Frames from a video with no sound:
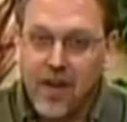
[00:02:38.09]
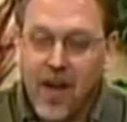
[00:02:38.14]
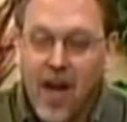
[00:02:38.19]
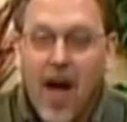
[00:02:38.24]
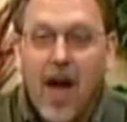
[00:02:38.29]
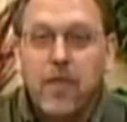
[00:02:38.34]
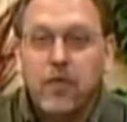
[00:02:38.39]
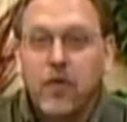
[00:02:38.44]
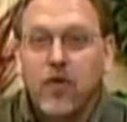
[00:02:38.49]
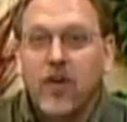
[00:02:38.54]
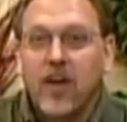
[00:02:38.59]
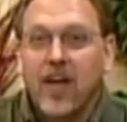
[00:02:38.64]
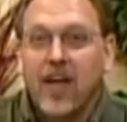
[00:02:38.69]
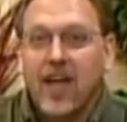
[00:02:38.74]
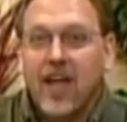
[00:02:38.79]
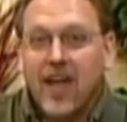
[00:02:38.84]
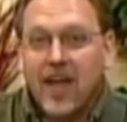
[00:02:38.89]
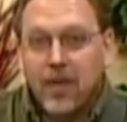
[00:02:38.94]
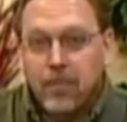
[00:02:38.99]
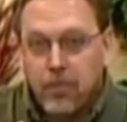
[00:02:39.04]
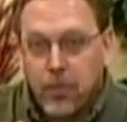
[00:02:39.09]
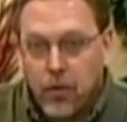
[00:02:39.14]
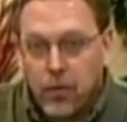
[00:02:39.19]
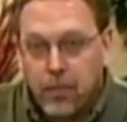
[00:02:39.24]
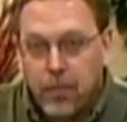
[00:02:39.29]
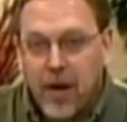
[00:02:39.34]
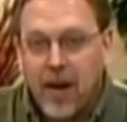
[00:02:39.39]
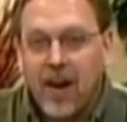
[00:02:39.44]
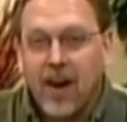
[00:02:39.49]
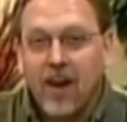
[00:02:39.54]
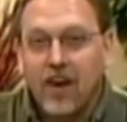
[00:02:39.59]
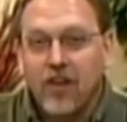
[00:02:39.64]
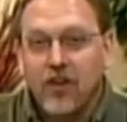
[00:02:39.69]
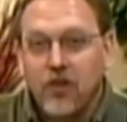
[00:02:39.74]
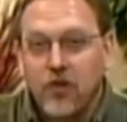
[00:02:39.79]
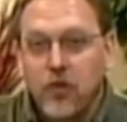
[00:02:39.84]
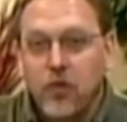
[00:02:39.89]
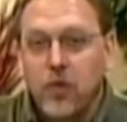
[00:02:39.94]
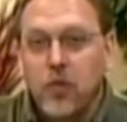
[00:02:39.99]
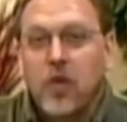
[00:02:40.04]
I'm going to prepare
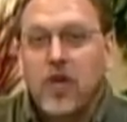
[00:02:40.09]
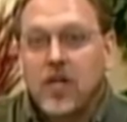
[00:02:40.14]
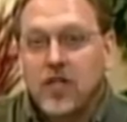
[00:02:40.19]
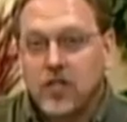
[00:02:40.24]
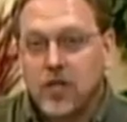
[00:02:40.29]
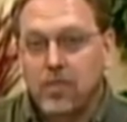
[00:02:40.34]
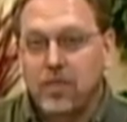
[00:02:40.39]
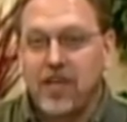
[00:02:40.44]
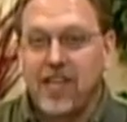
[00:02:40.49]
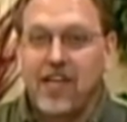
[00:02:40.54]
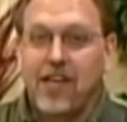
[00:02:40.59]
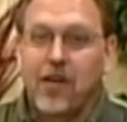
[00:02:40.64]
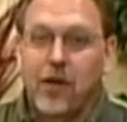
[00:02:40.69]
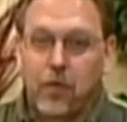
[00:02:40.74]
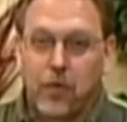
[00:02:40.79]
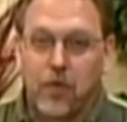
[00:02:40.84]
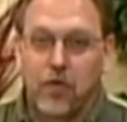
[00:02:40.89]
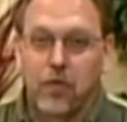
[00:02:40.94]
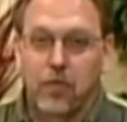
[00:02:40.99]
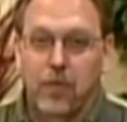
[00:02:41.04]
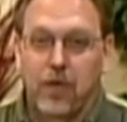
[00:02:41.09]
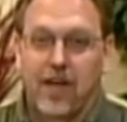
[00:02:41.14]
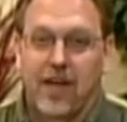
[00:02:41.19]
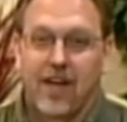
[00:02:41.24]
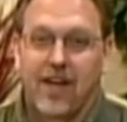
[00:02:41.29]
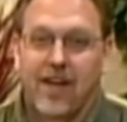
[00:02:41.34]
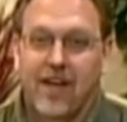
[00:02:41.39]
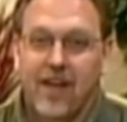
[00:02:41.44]
you to be with me.